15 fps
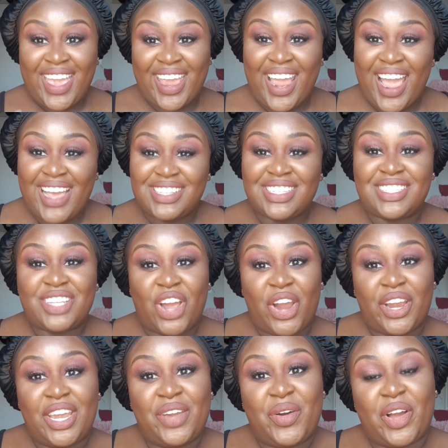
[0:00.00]
Hey guys, it's
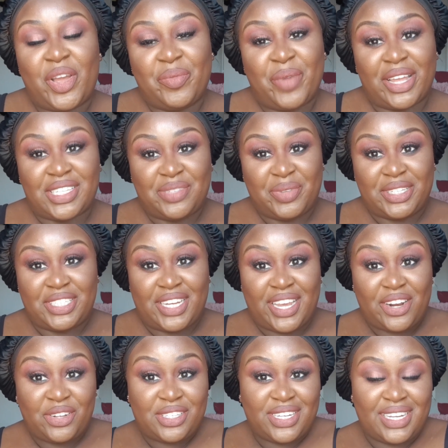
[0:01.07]
Ari. Welcome back to my
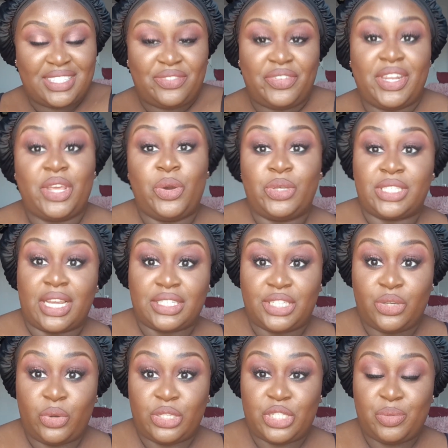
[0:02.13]
channel. Today's video is
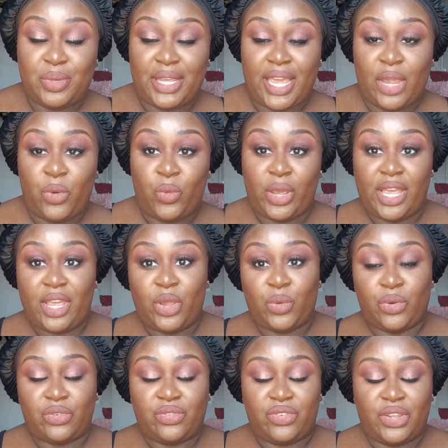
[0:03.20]
actually going to be a wig
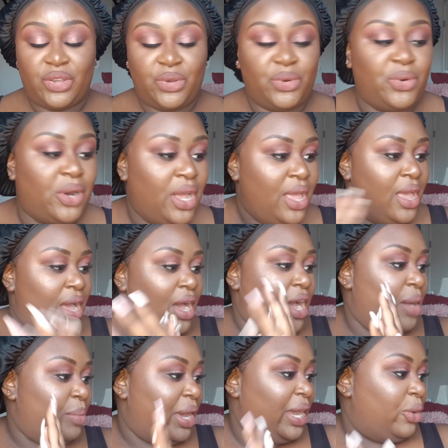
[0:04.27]
review.
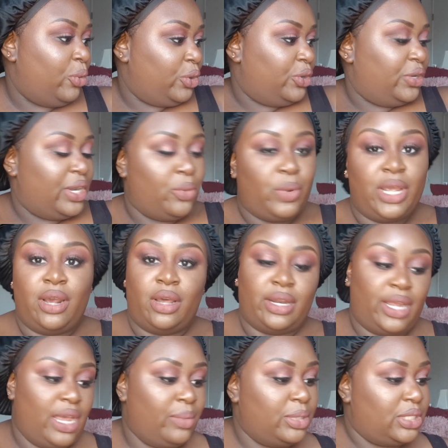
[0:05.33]
I ordered a wig on
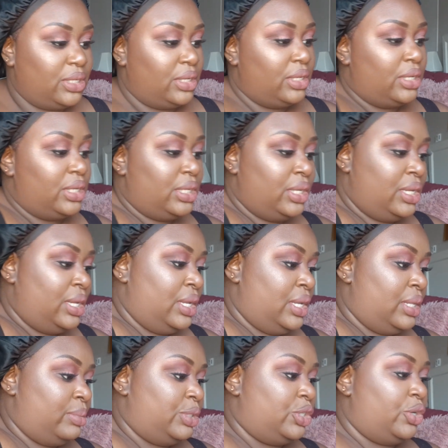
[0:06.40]
Amazon.
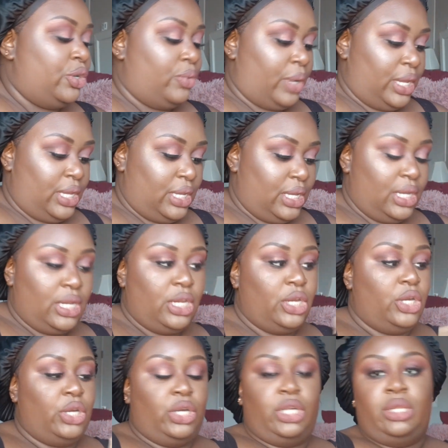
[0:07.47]
I'll show you right
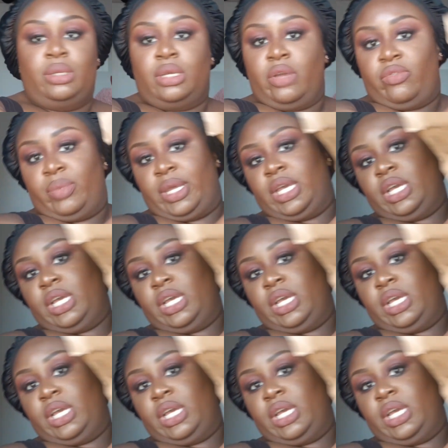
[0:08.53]
here. Cover my